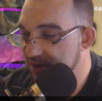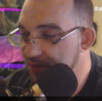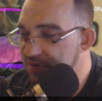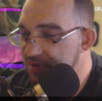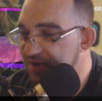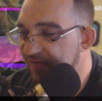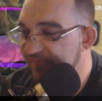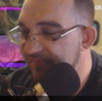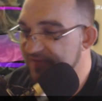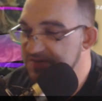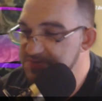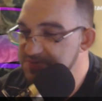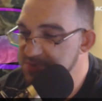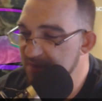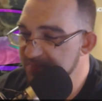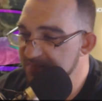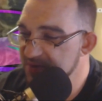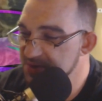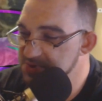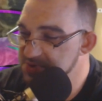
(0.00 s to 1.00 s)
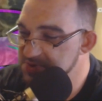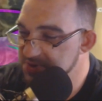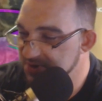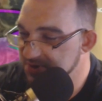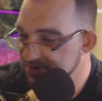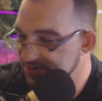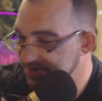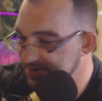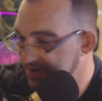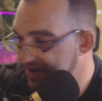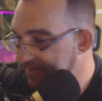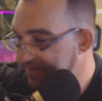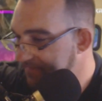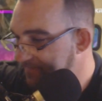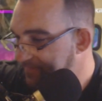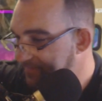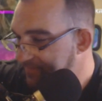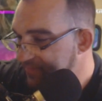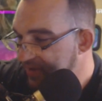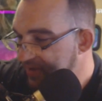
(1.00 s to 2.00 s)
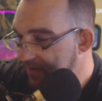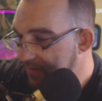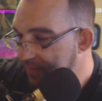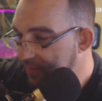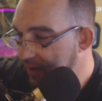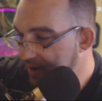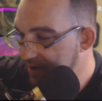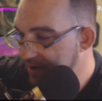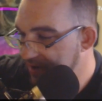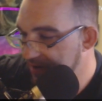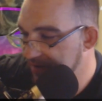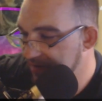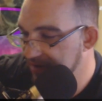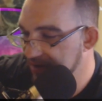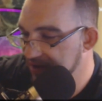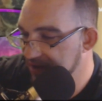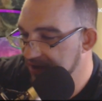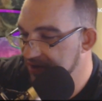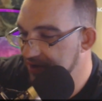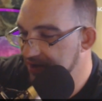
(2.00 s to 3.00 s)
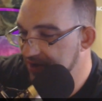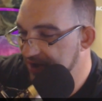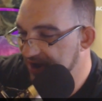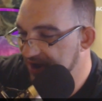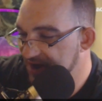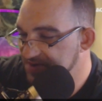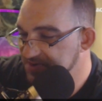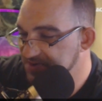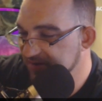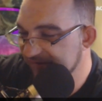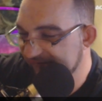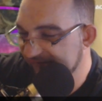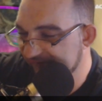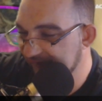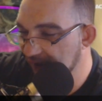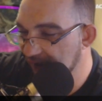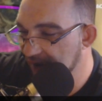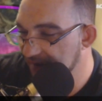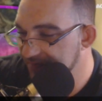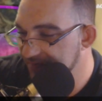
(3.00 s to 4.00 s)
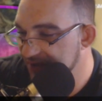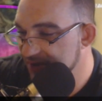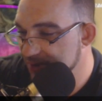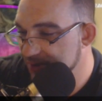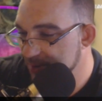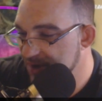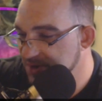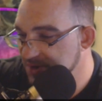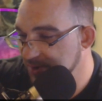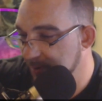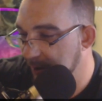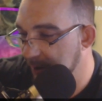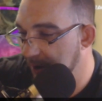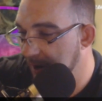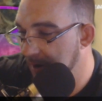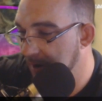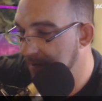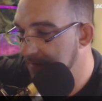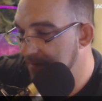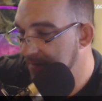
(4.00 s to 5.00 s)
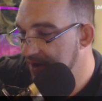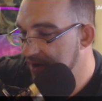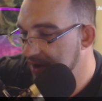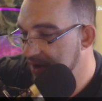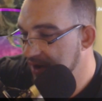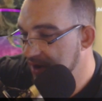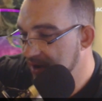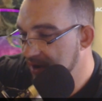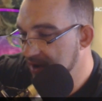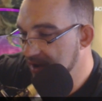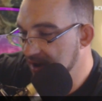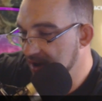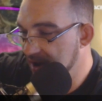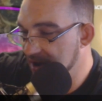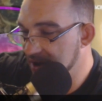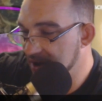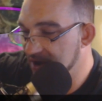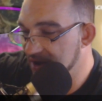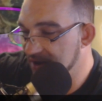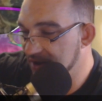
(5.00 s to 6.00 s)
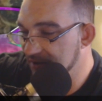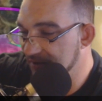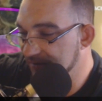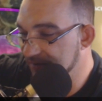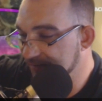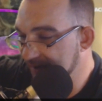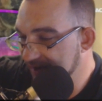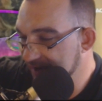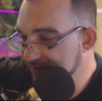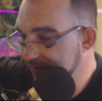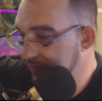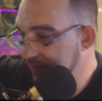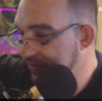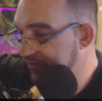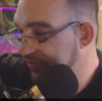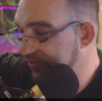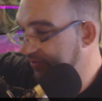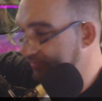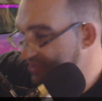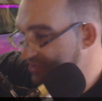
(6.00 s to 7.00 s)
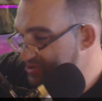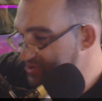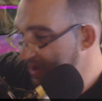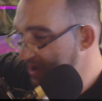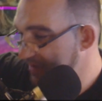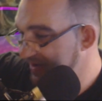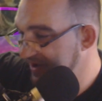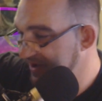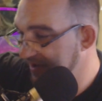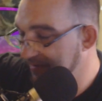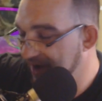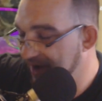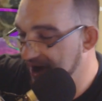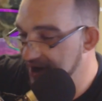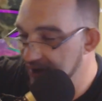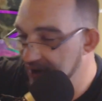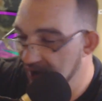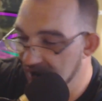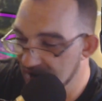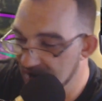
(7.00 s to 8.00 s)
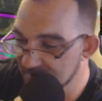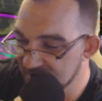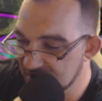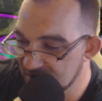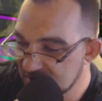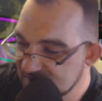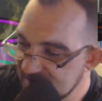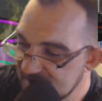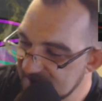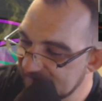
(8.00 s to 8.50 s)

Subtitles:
you don't have to drip your juice in it, but you can actually fill up this reservoir. And that's what the majority of mine are, because